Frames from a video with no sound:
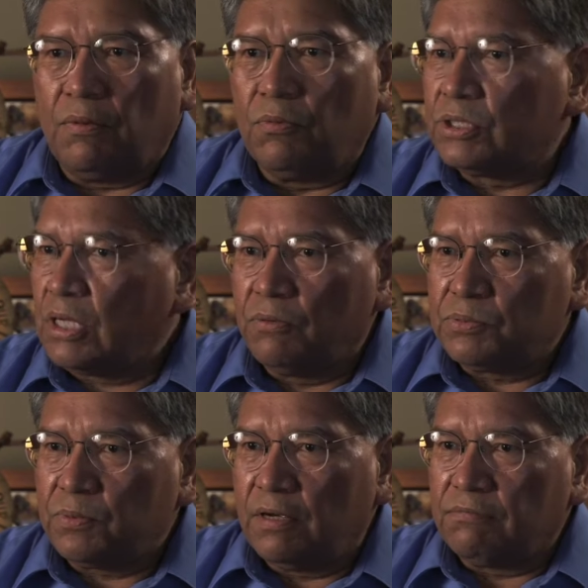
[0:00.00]
was always
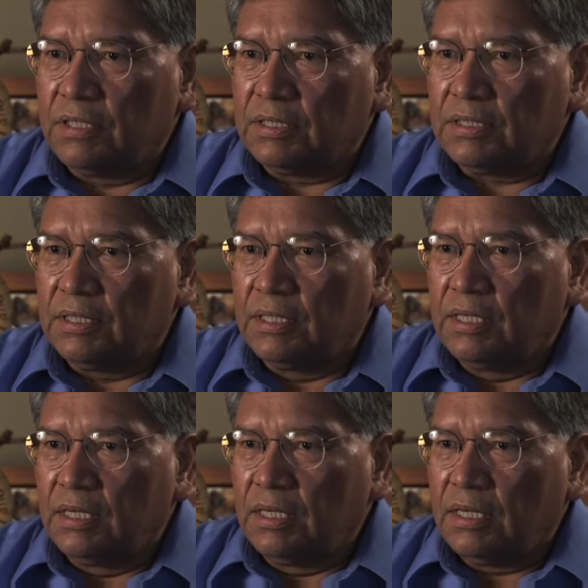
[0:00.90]
prevalent.
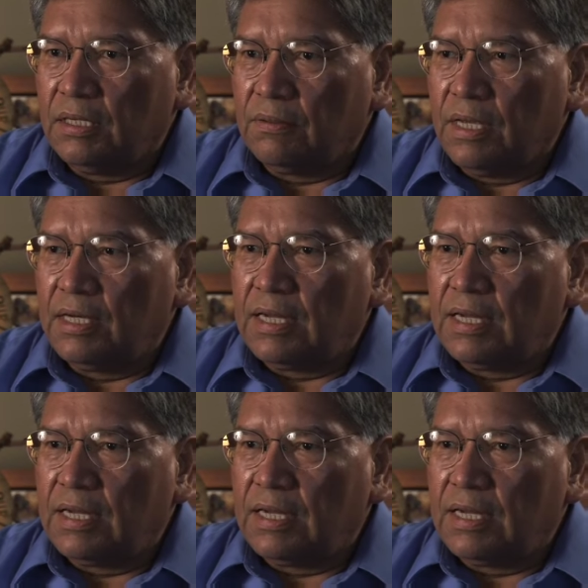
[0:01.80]
But